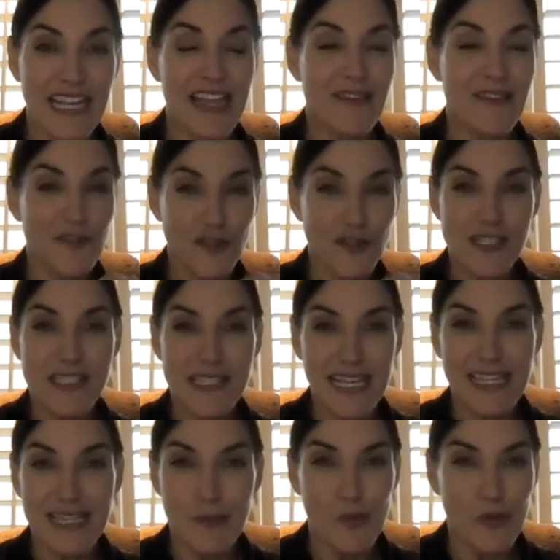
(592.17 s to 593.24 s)
first thing in the
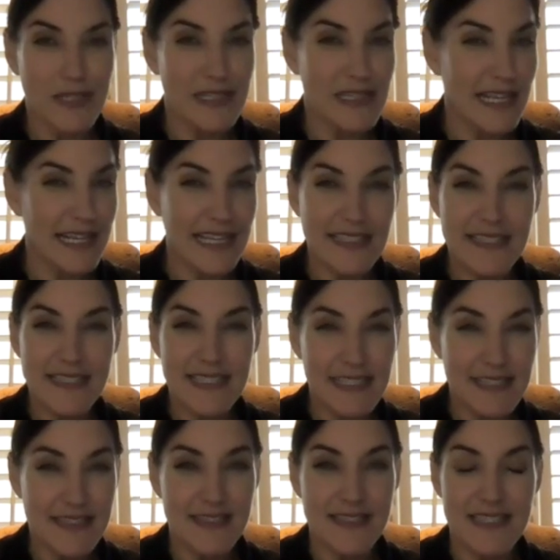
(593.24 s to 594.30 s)
morning, like at 6
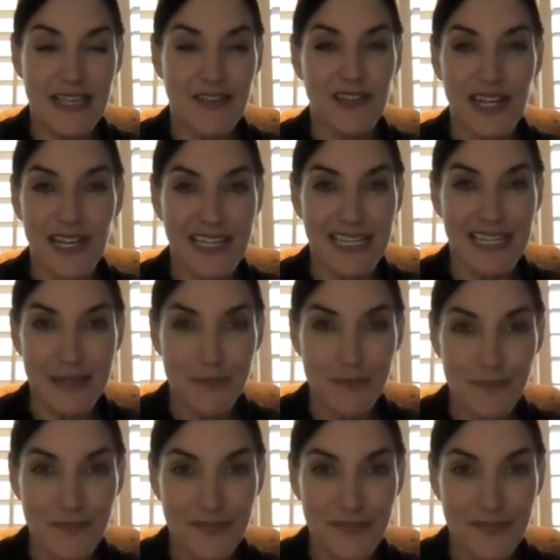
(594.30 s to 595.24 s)
and 7 a.m.